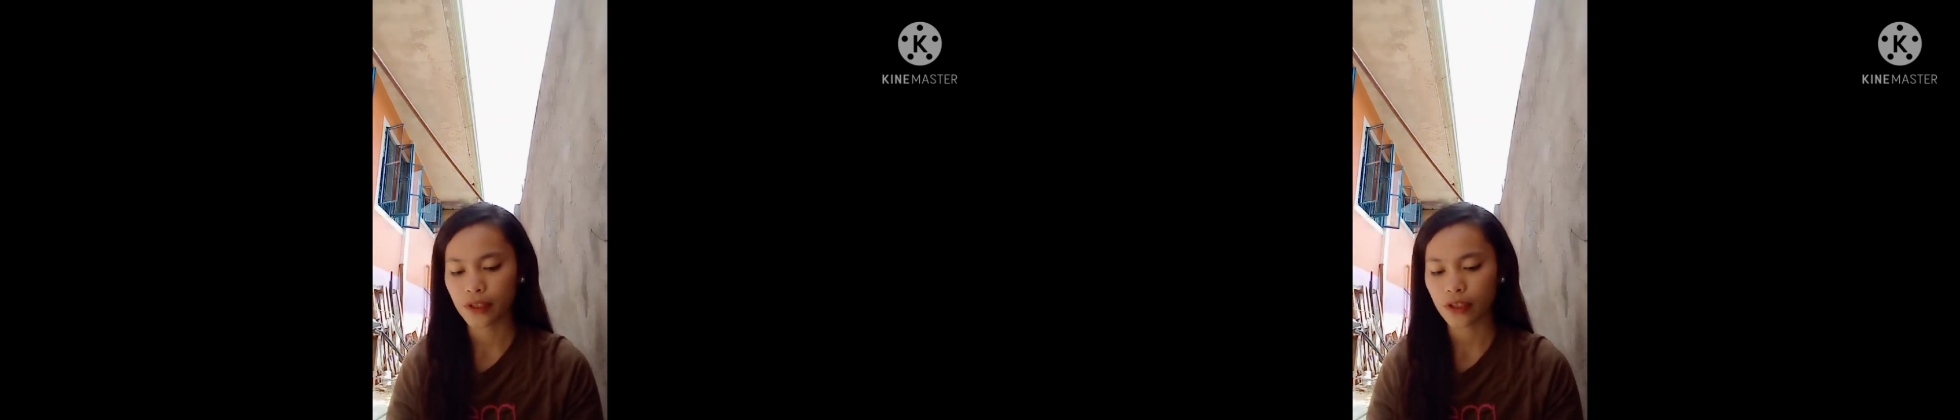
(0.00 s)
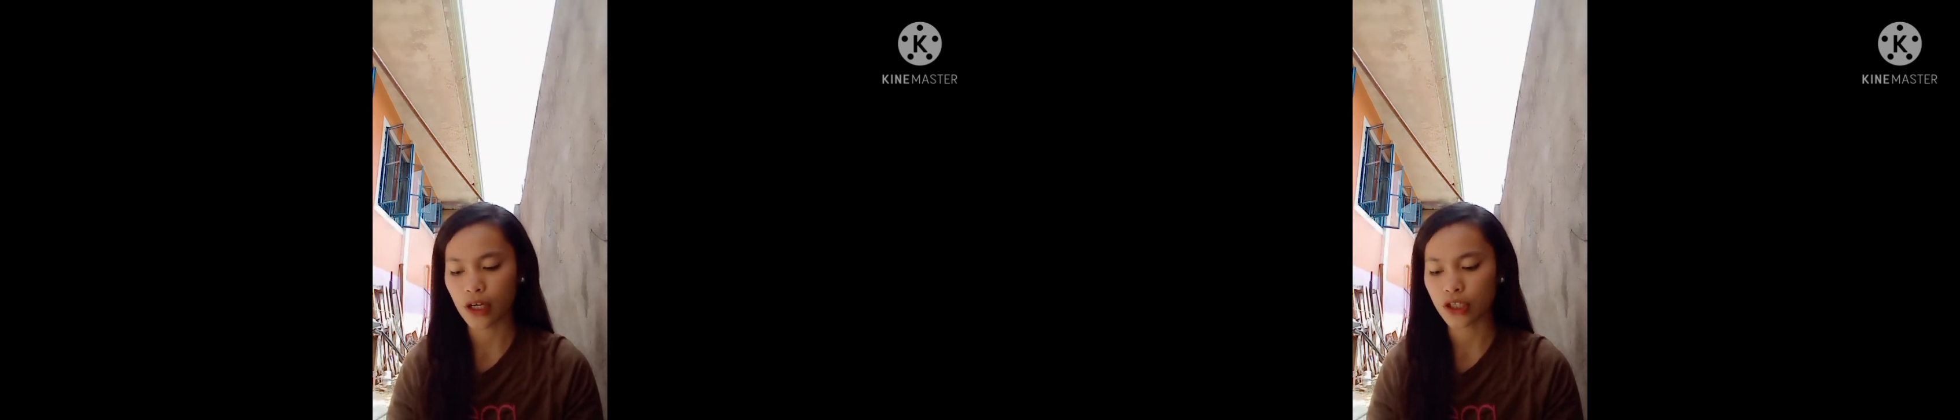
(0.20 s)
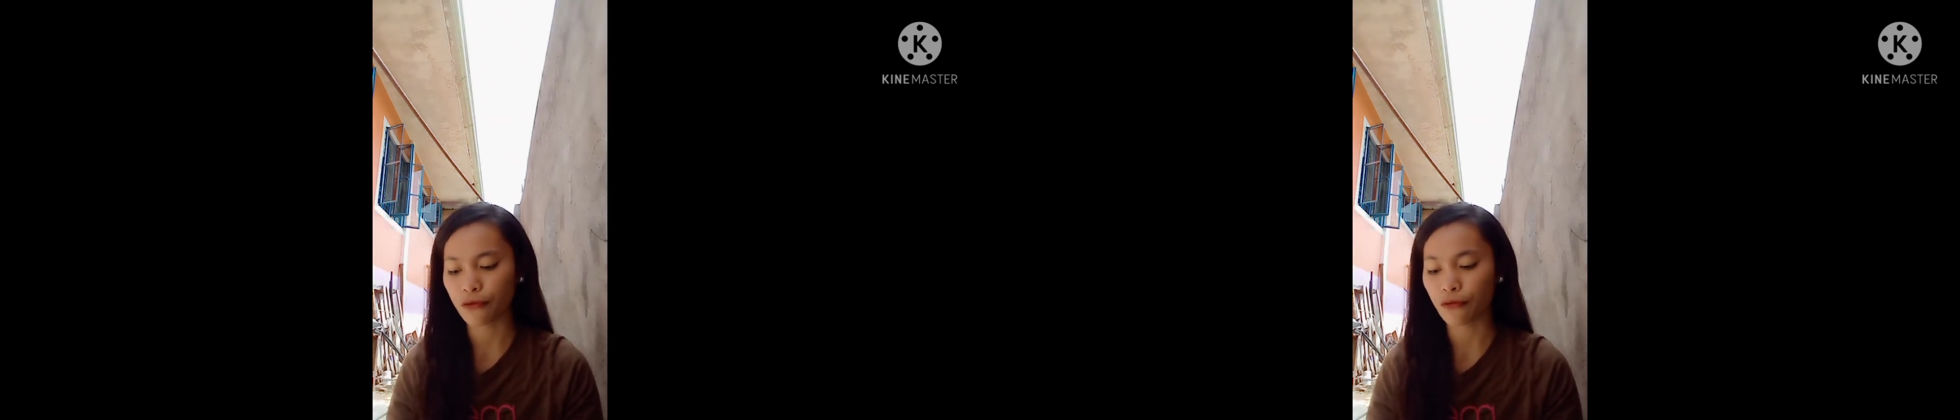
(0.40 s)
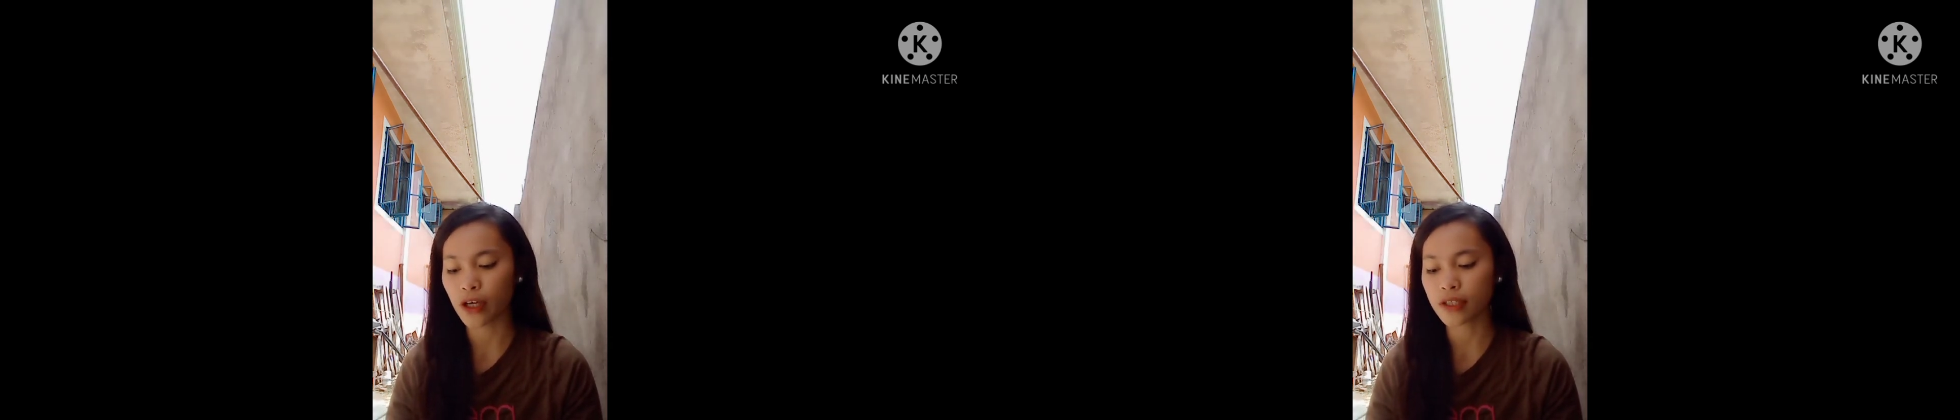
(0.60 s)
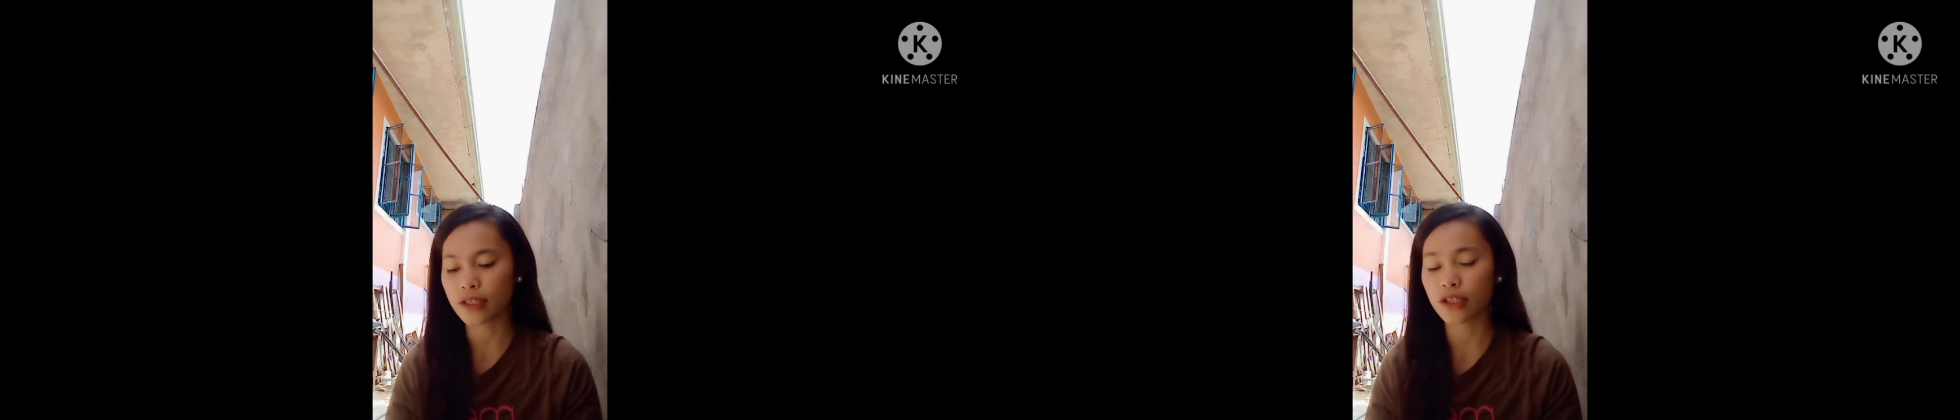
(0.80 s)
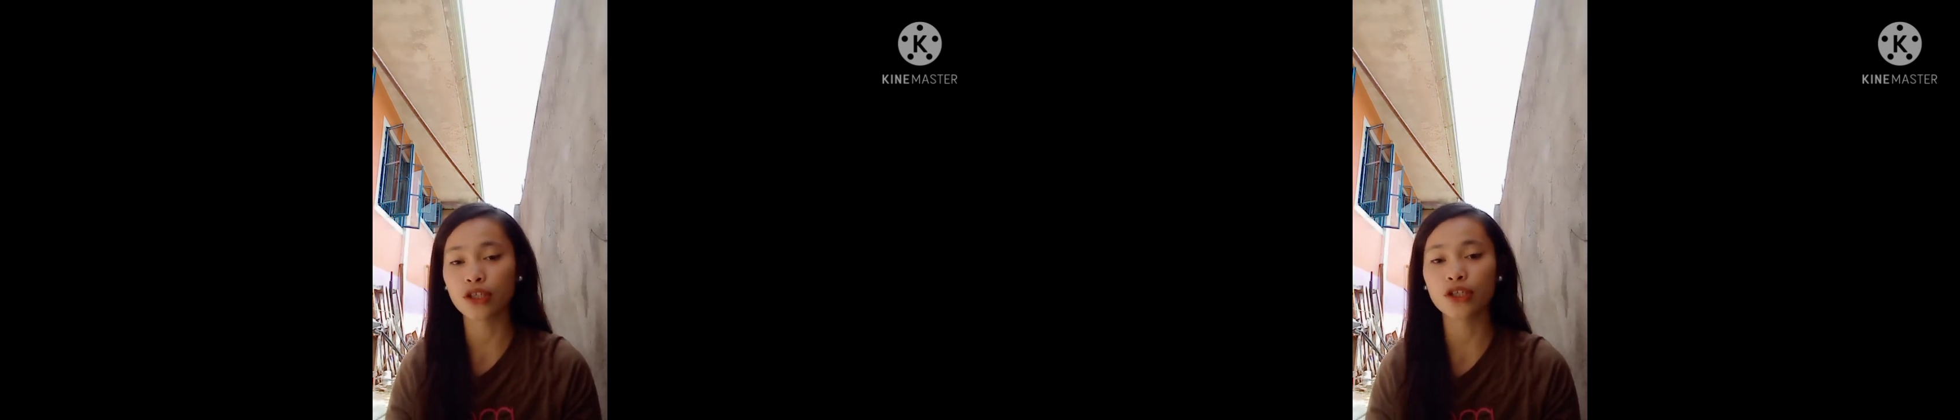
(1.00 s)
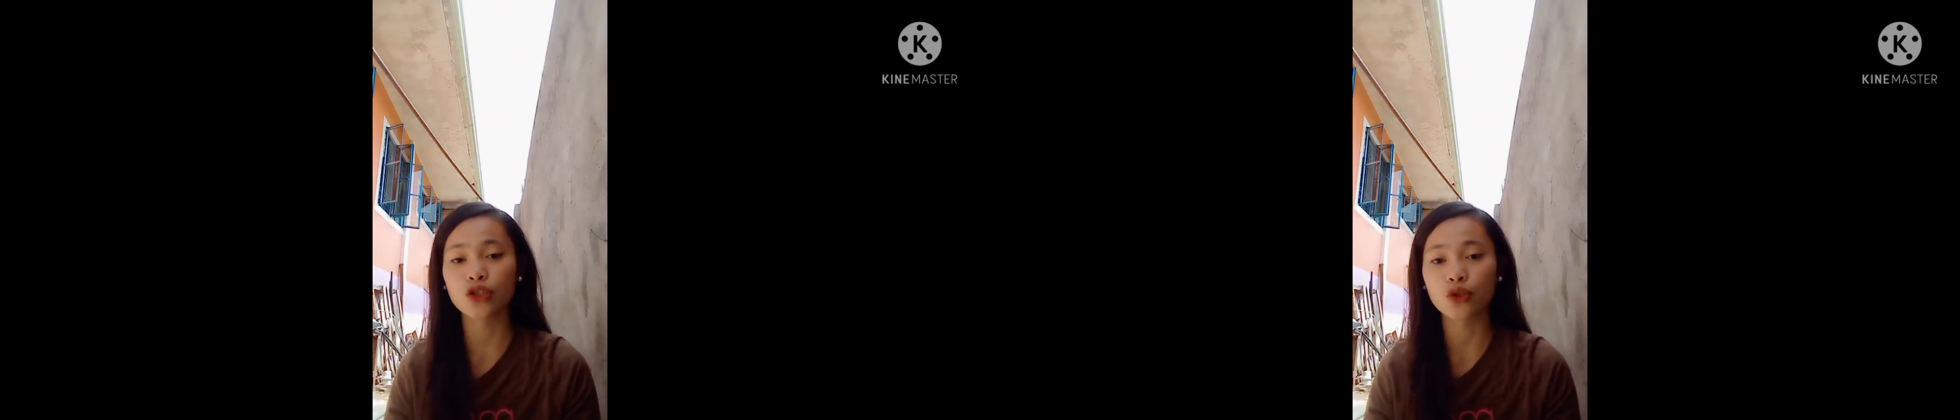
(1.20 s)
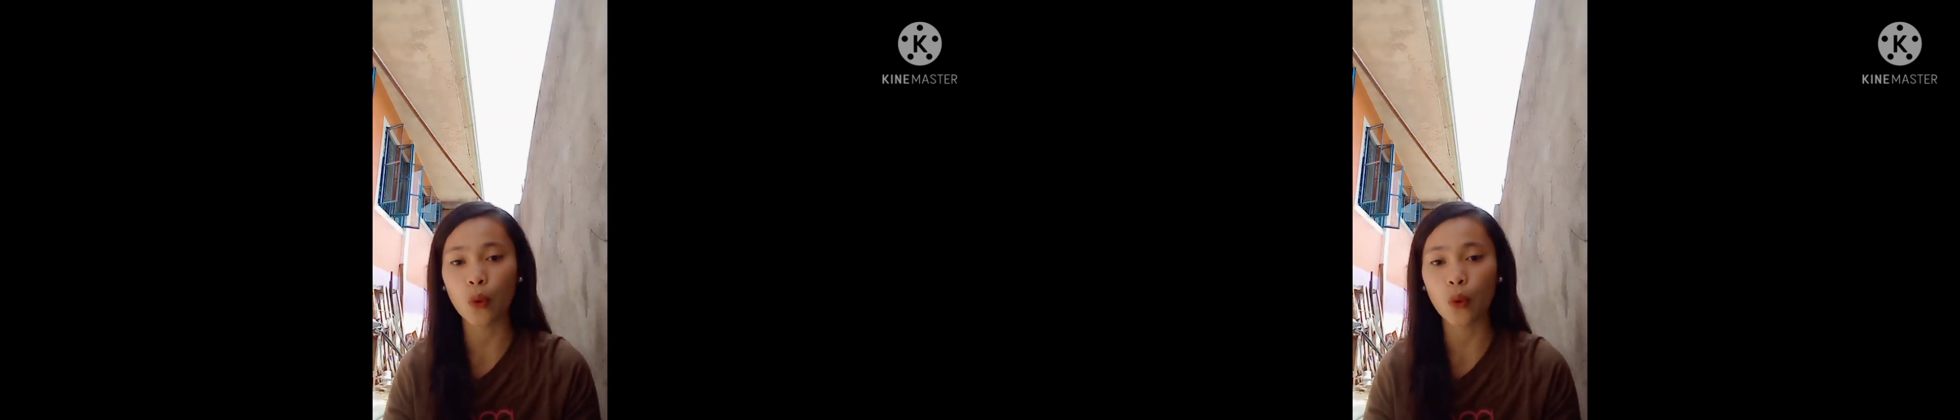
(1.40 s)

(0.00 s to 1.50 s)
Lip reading: catchphrases is so